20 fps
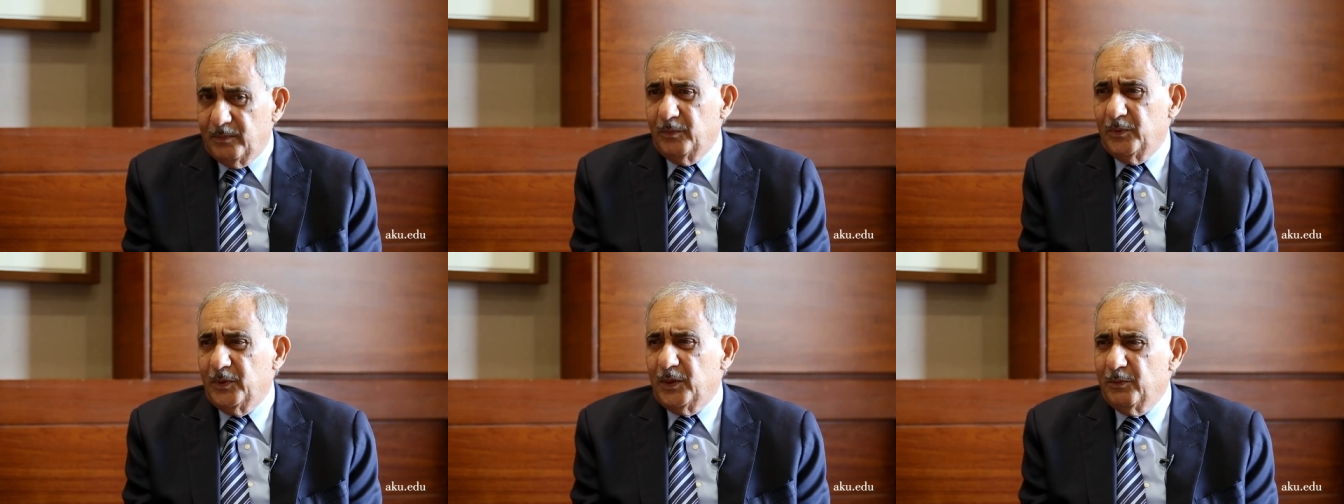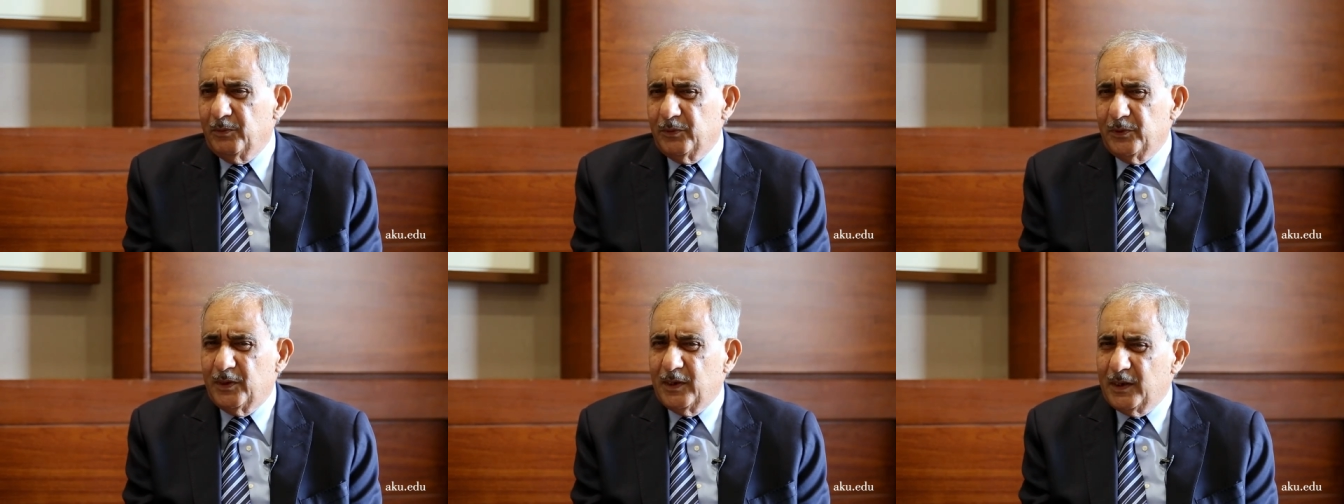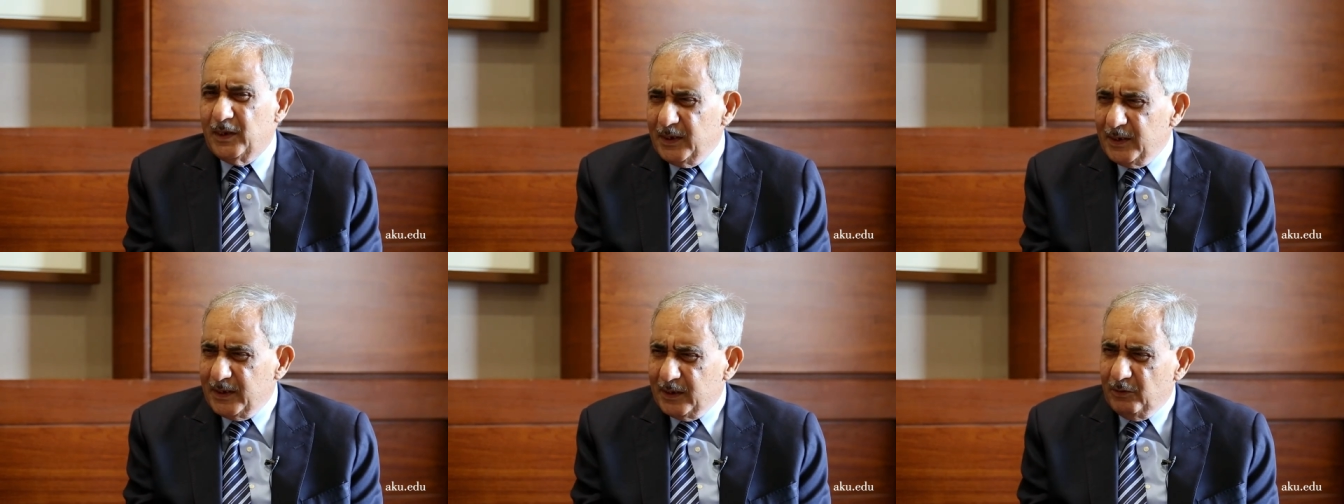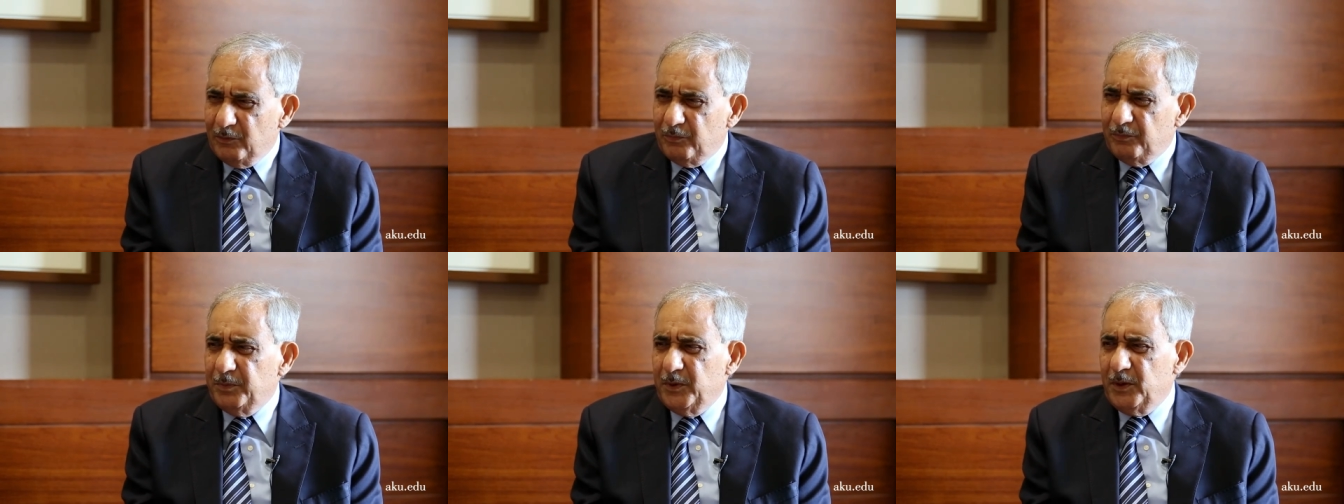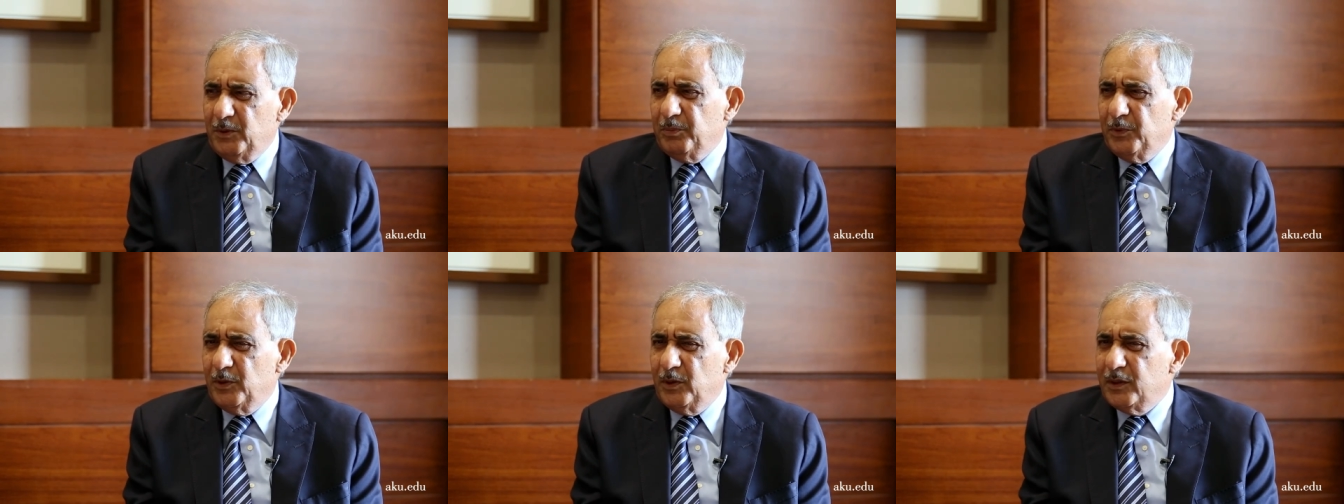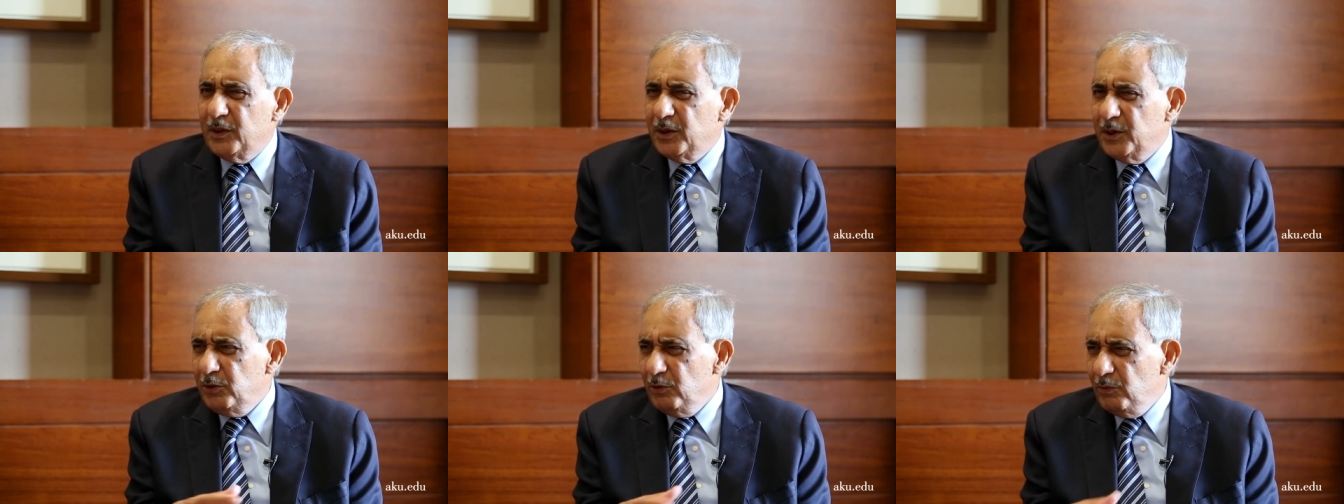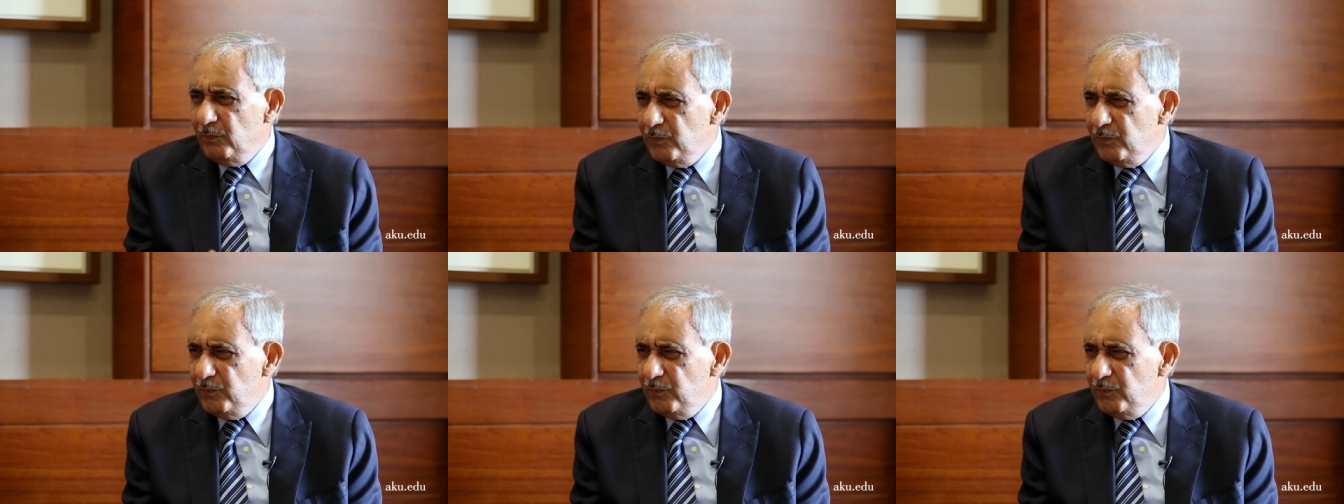there was a clique of people, three or